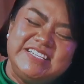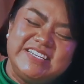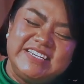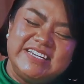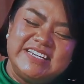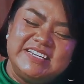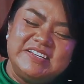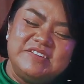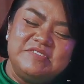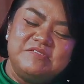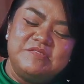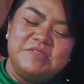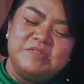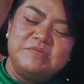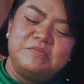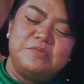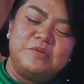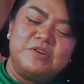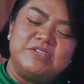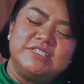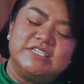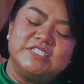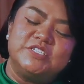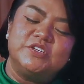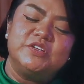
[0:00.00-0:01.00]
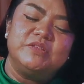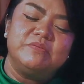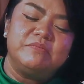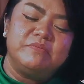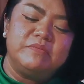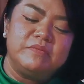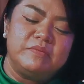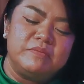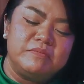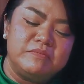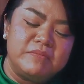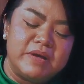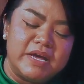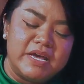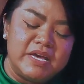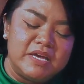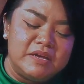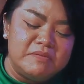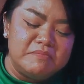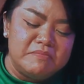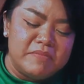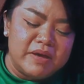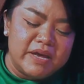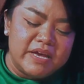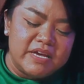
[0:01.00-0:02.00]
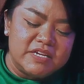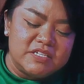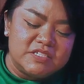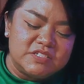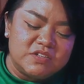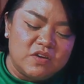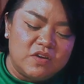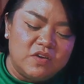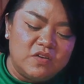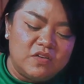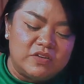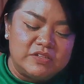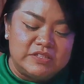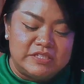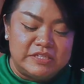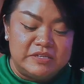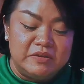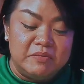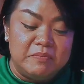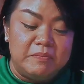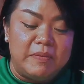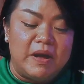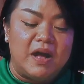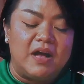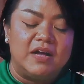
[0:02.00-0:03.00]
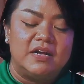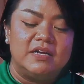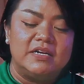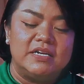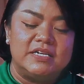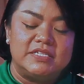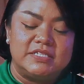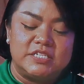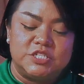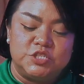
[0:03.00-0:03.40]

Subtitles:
You can work projects. So my song called Terbang,